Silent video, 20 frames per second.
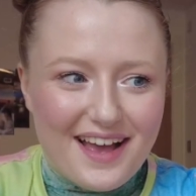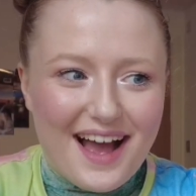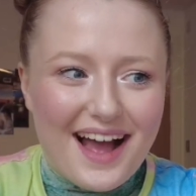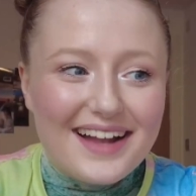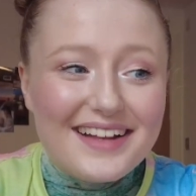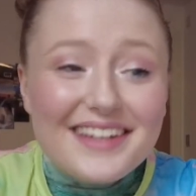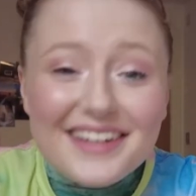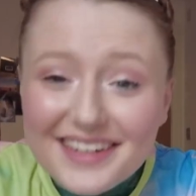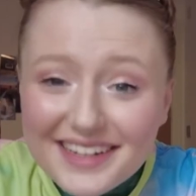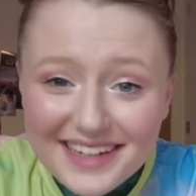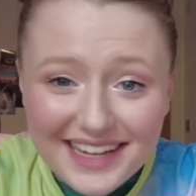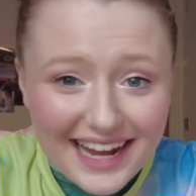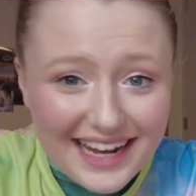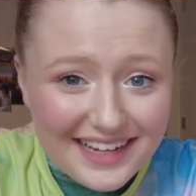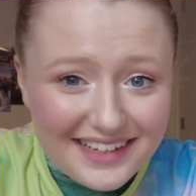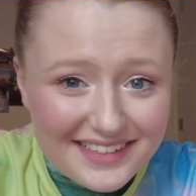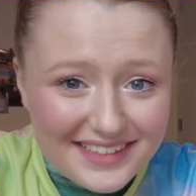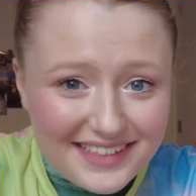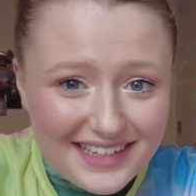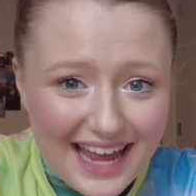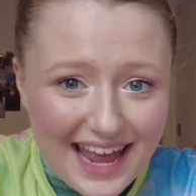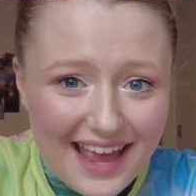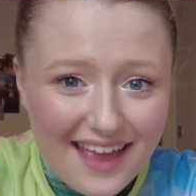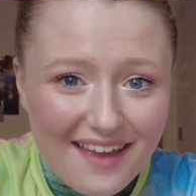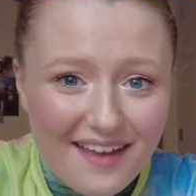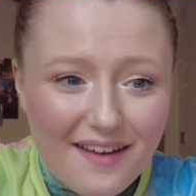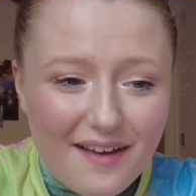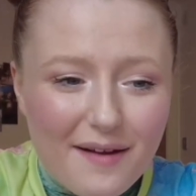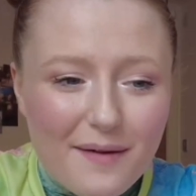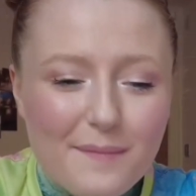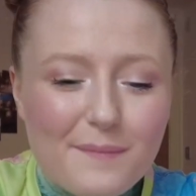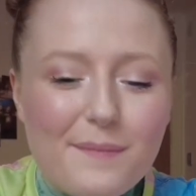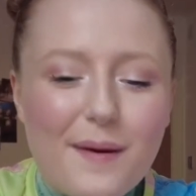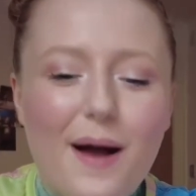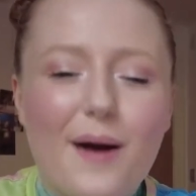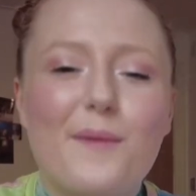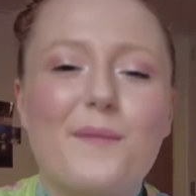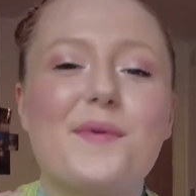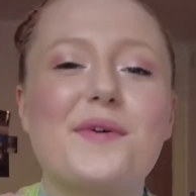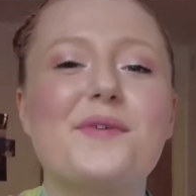I didn't get it today, but
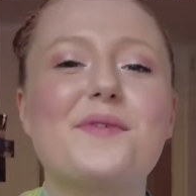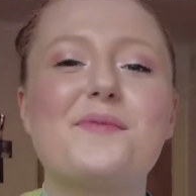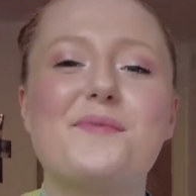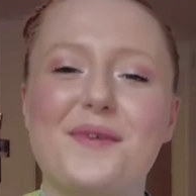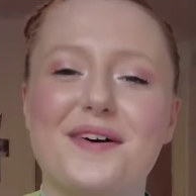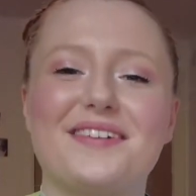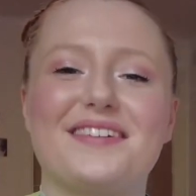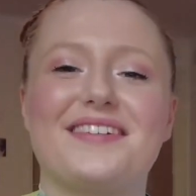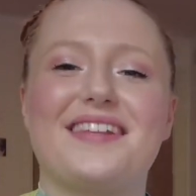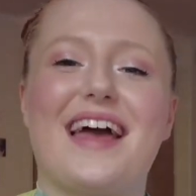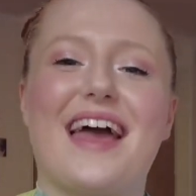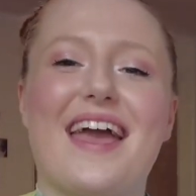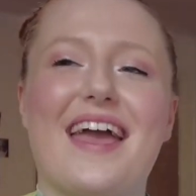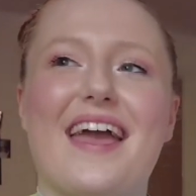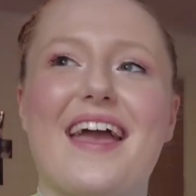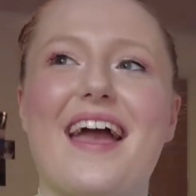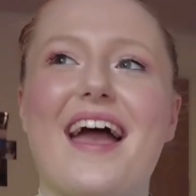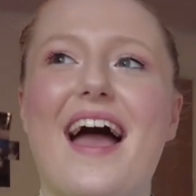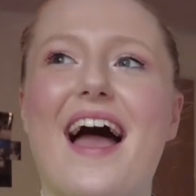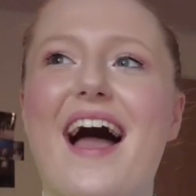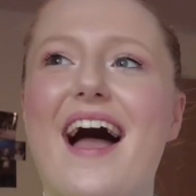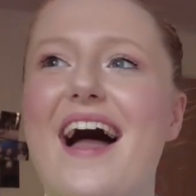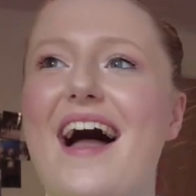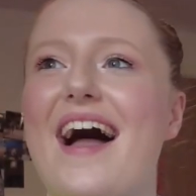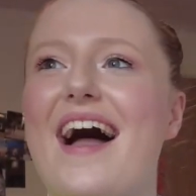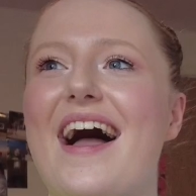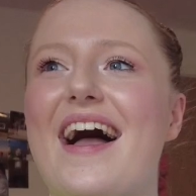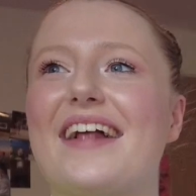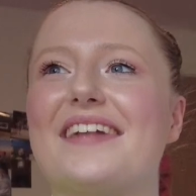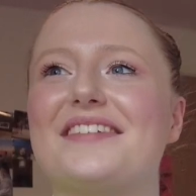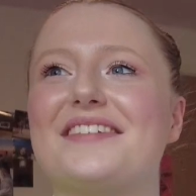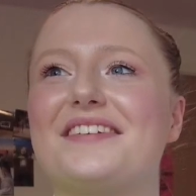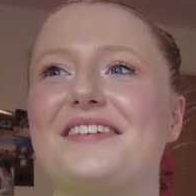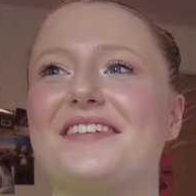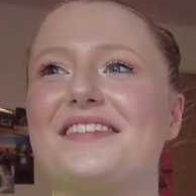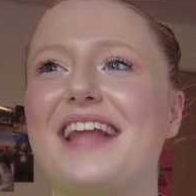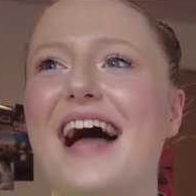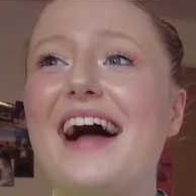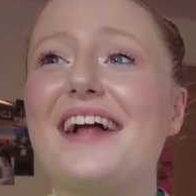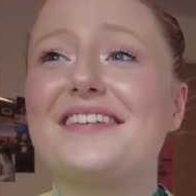I will one day, and
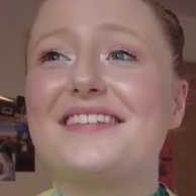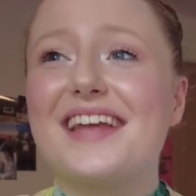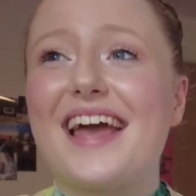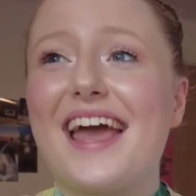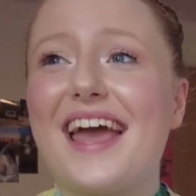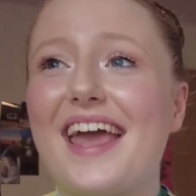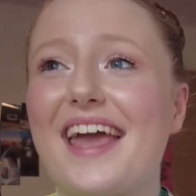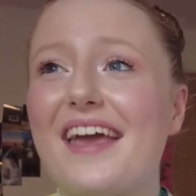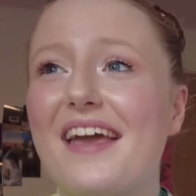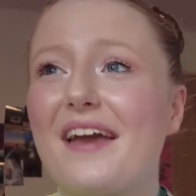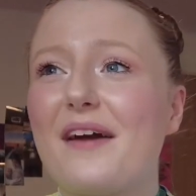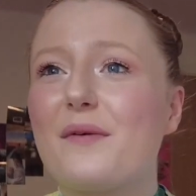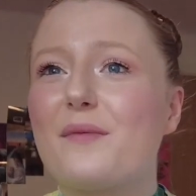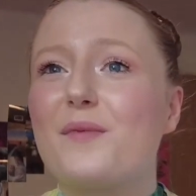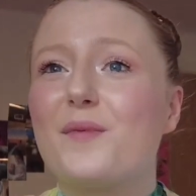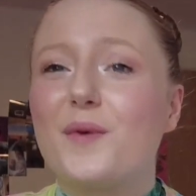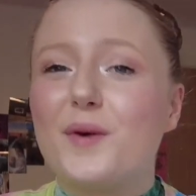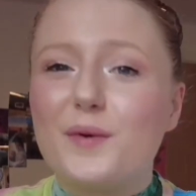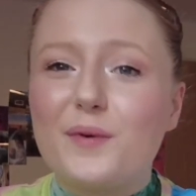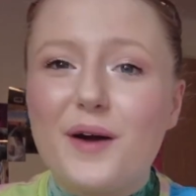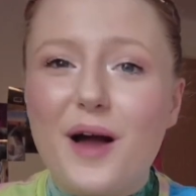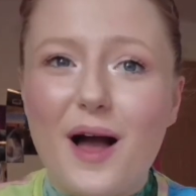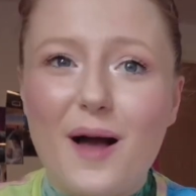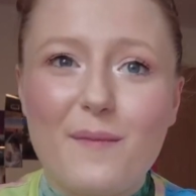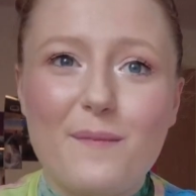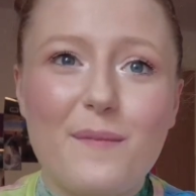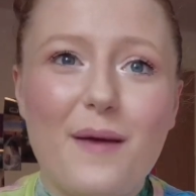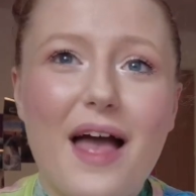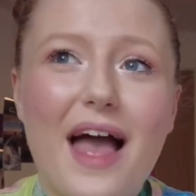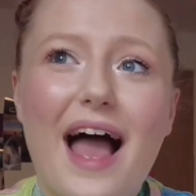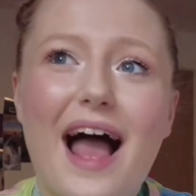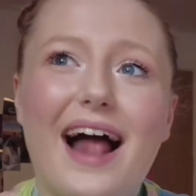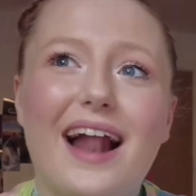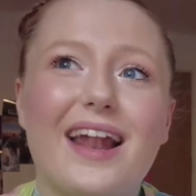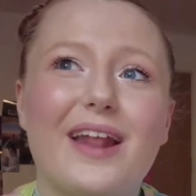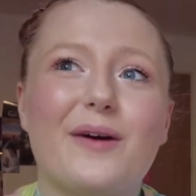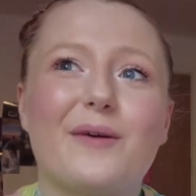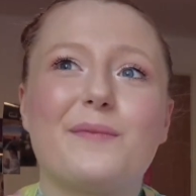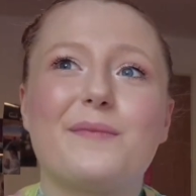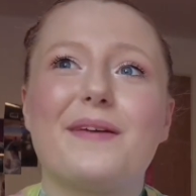that day will come, and
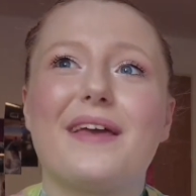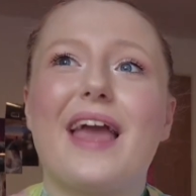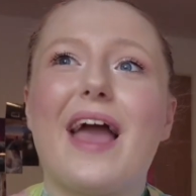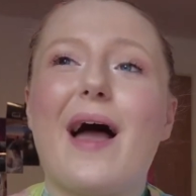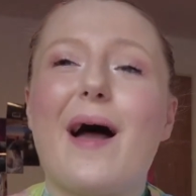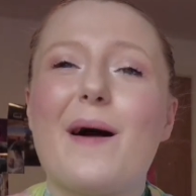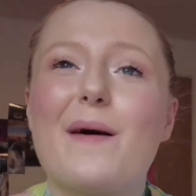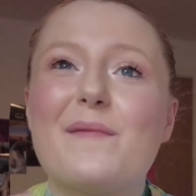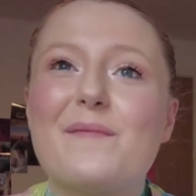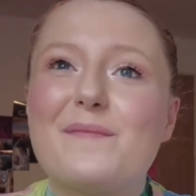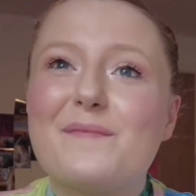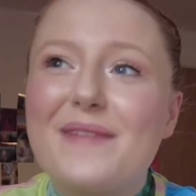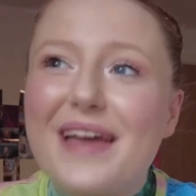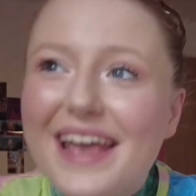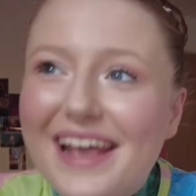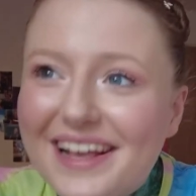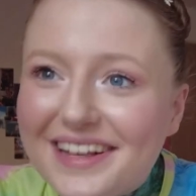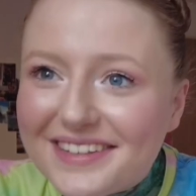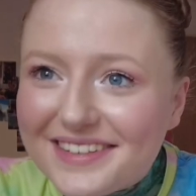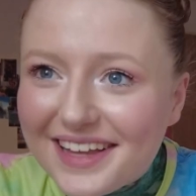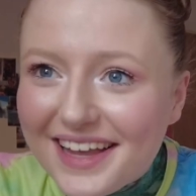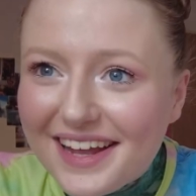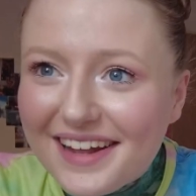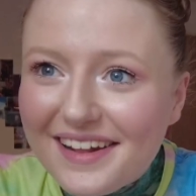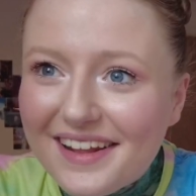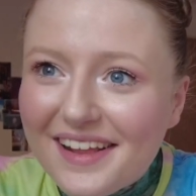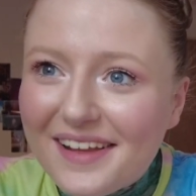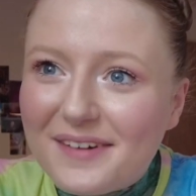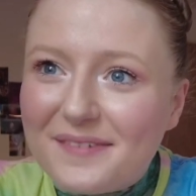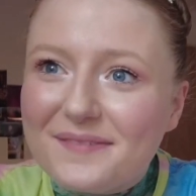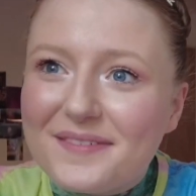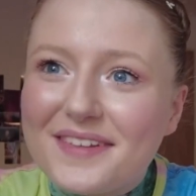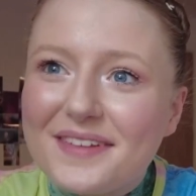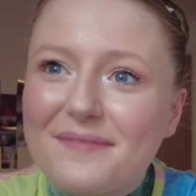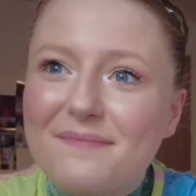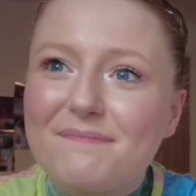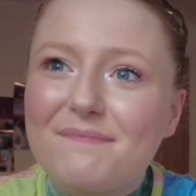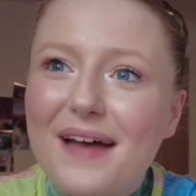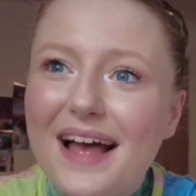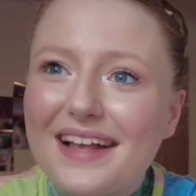it will be amazing. It will be
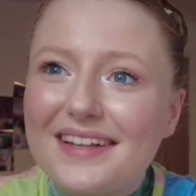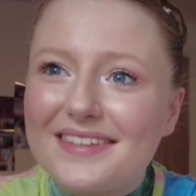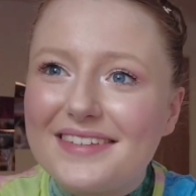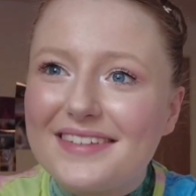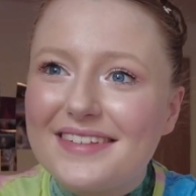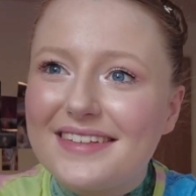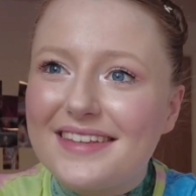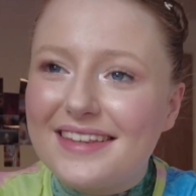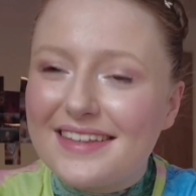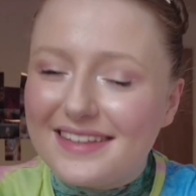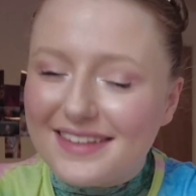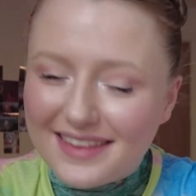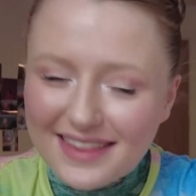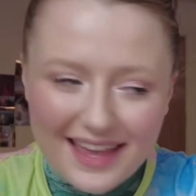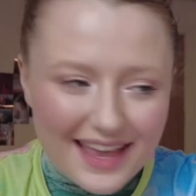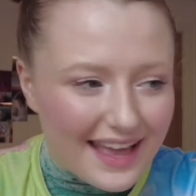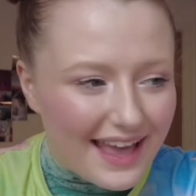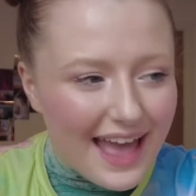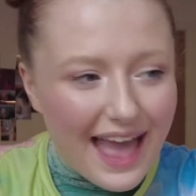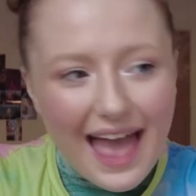the best thing